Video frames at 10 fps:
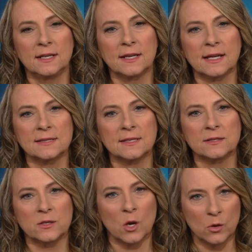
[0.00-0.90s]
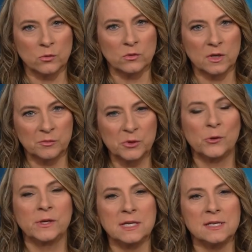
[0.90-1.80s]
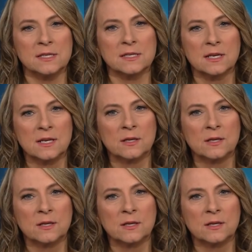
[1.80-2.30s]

against its own employees.